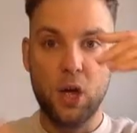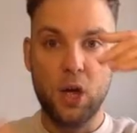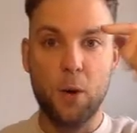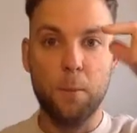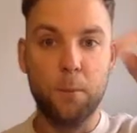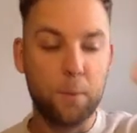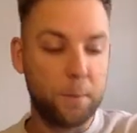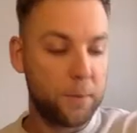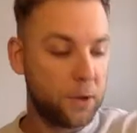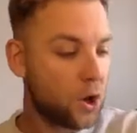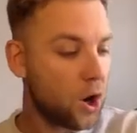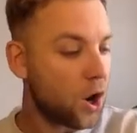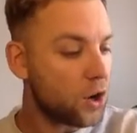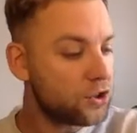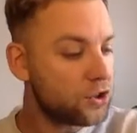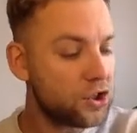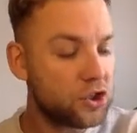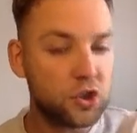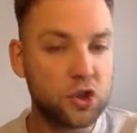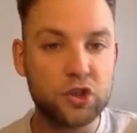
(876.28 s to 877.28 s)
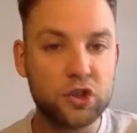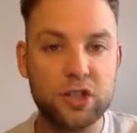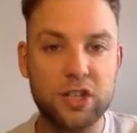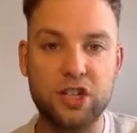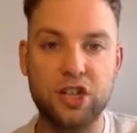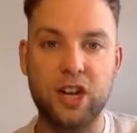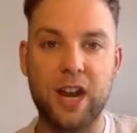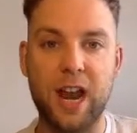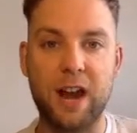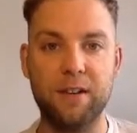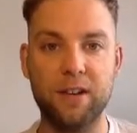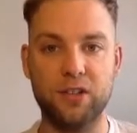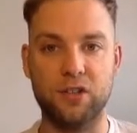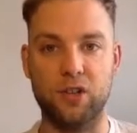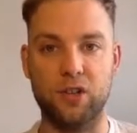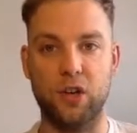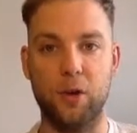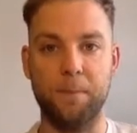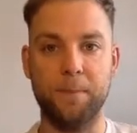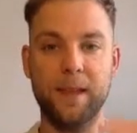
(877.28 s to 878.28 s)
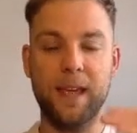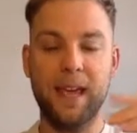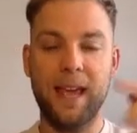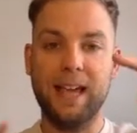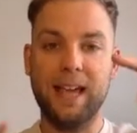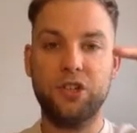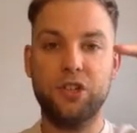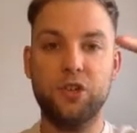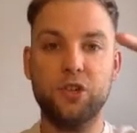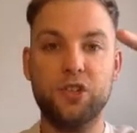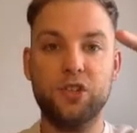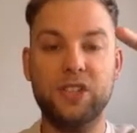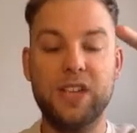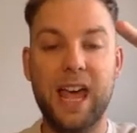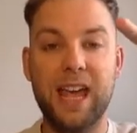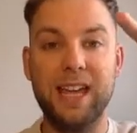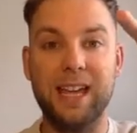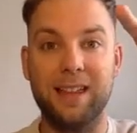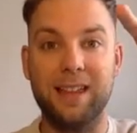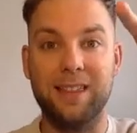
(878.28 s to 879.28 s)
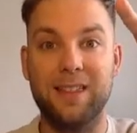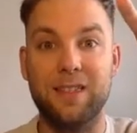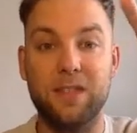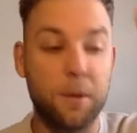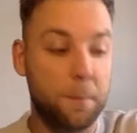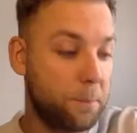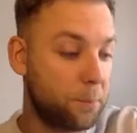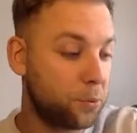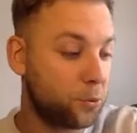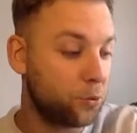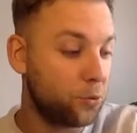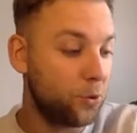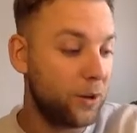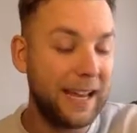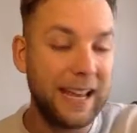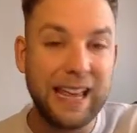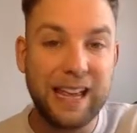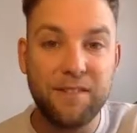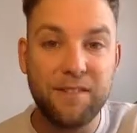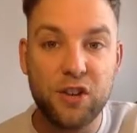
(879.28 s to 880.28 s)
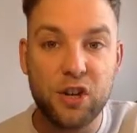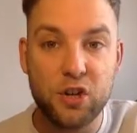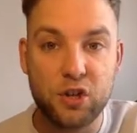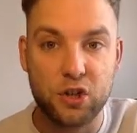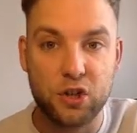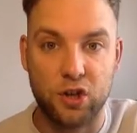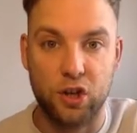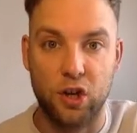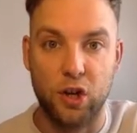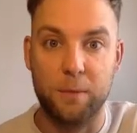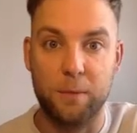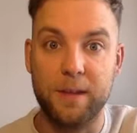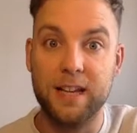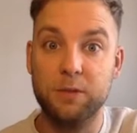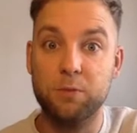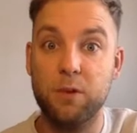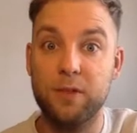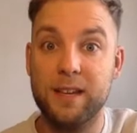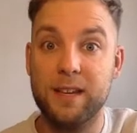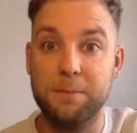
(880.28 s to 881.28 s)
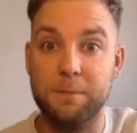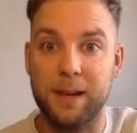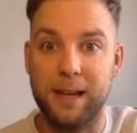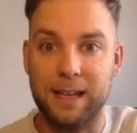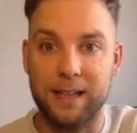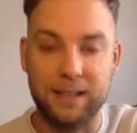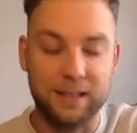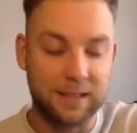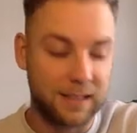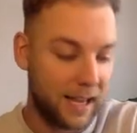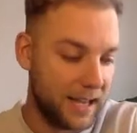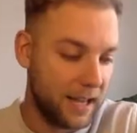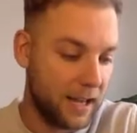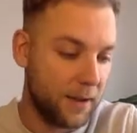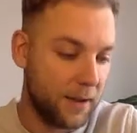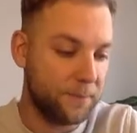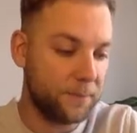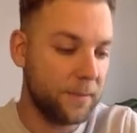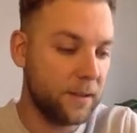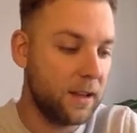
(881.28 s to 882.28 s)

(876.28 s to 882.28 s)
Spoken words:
But because it's just a generic term, it's just saying that the previous term, that's what this means here,